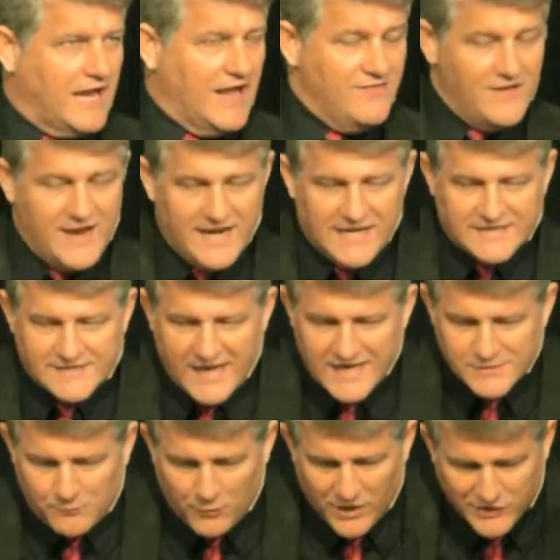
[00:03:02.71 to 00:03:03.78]
And then he
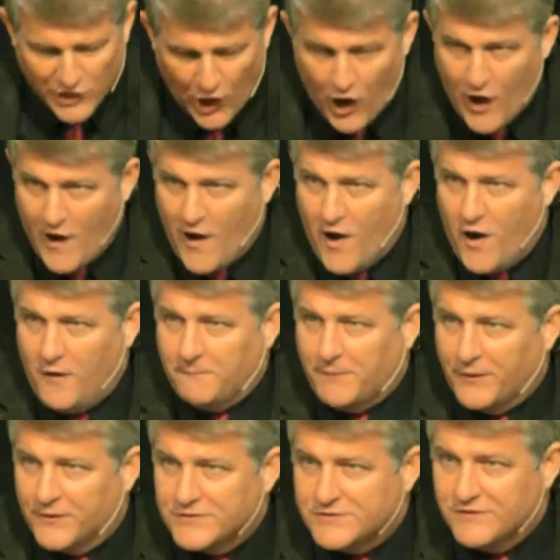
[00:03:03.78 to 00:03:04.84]
says, with all
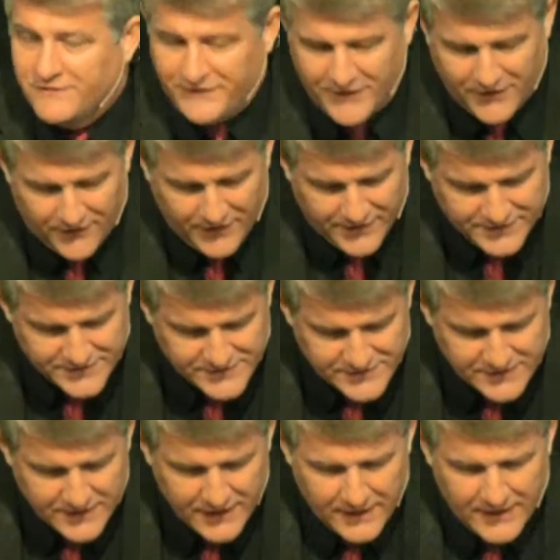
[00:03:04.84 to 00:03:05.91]

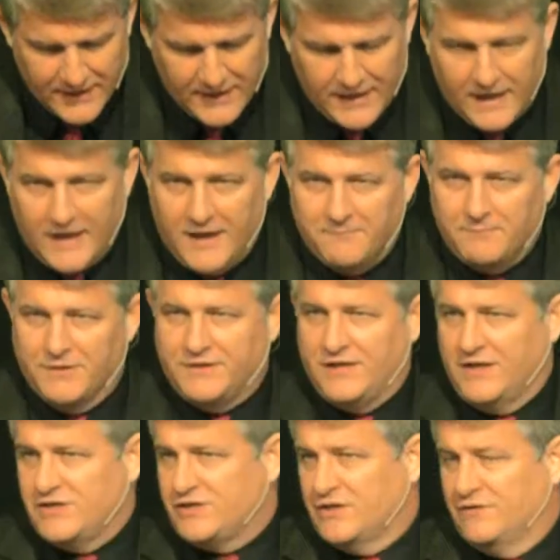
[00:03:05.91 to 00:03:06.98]
perseverance and
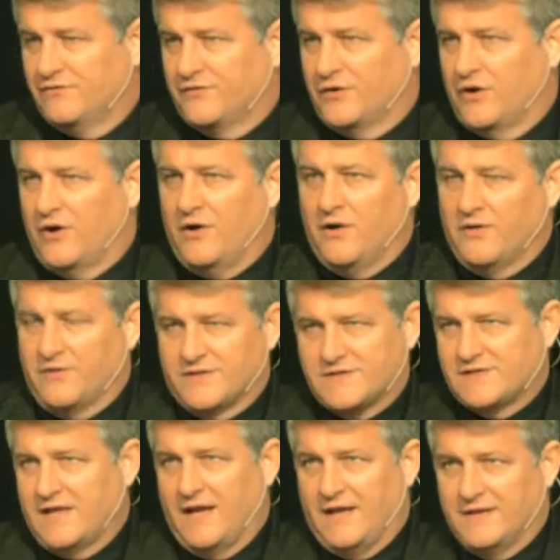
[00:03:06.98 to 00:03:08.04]
petition for all the
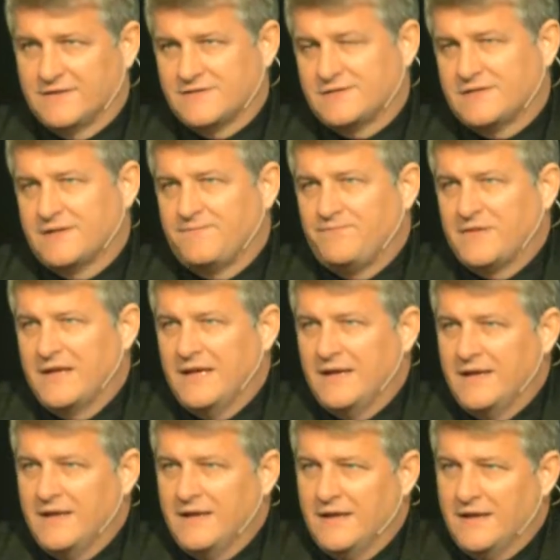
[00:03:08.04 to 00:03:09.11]
saints.
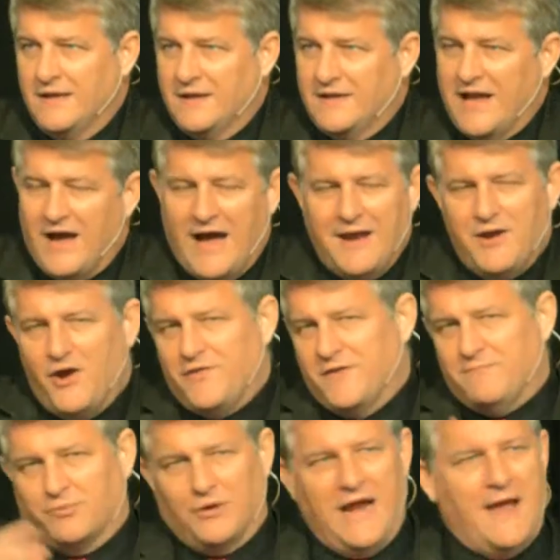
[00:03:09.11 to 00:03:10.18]
Now, I know
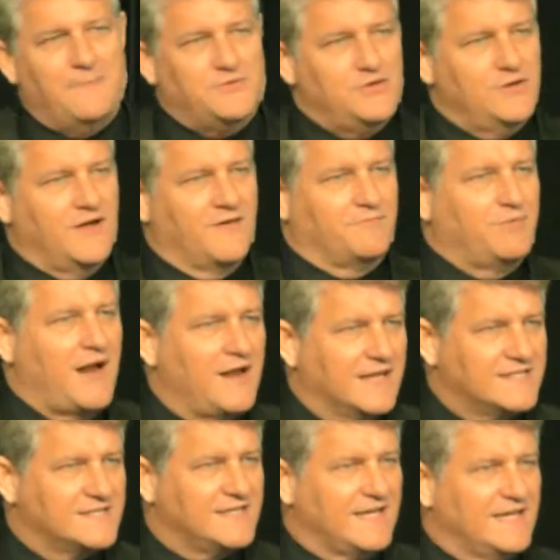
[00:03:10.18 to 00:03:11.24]
that perhaps you have probably
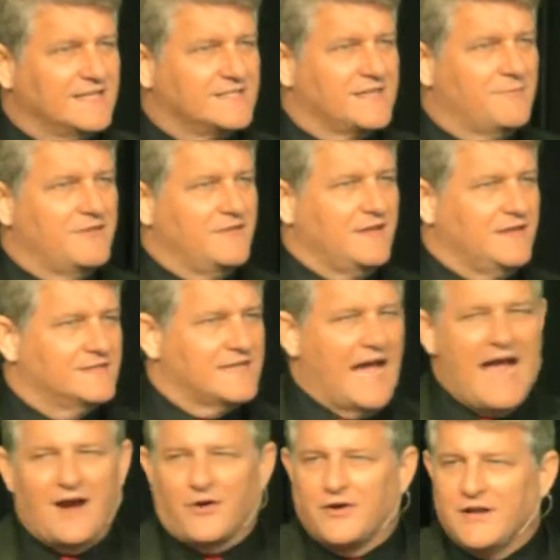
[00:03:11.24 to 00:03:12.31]
seen some of these
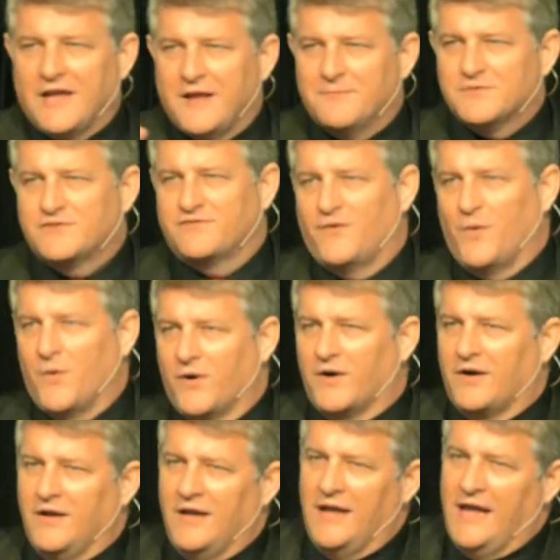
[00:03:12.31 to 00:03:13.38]
acronyms
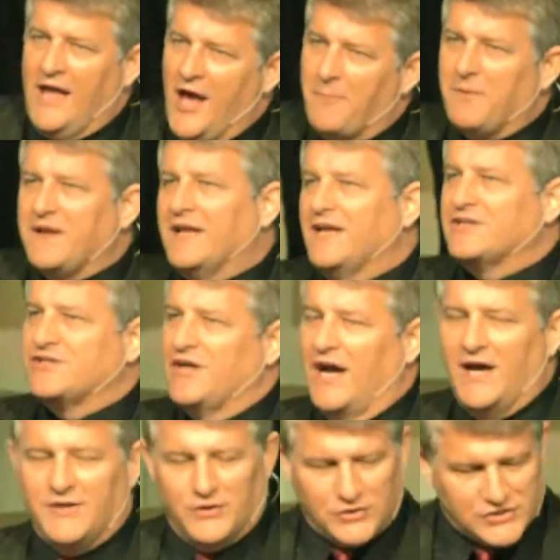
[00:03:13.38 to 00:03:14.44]
for helping us to
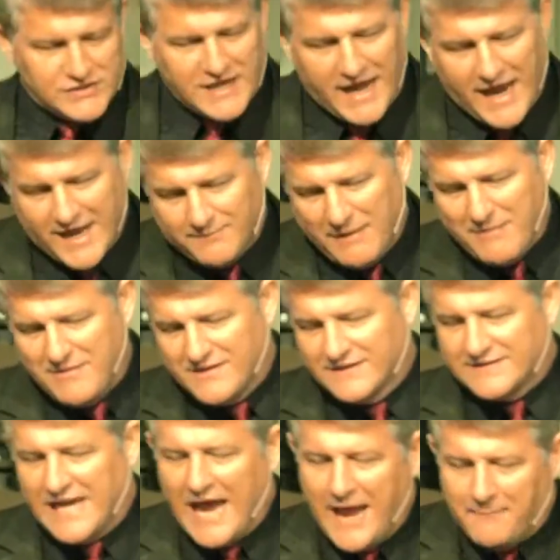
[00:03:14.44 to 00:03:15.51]
understand maybe the
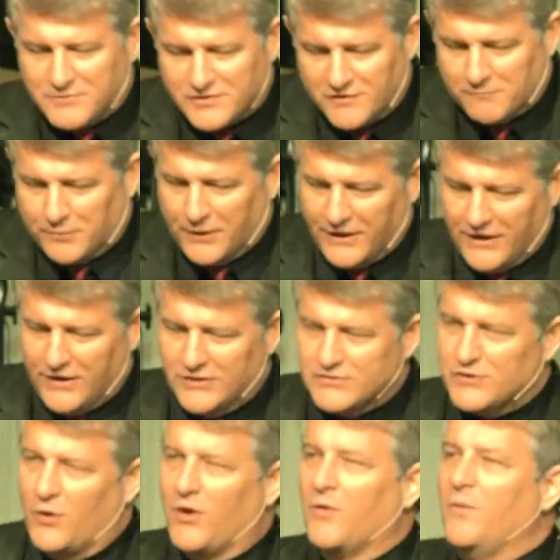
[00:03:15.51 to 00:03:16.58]
types of
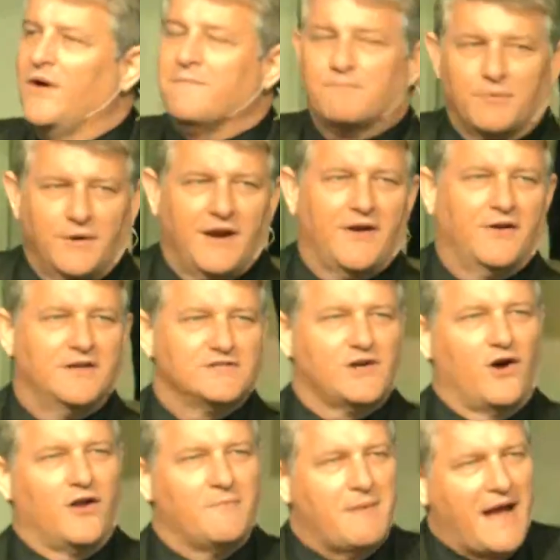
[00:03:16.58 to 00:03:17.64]
prayers or what prayer is
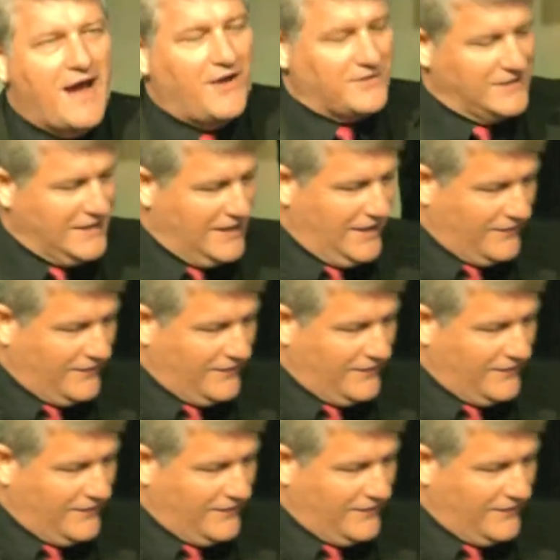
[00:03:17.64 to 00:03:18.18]
all about.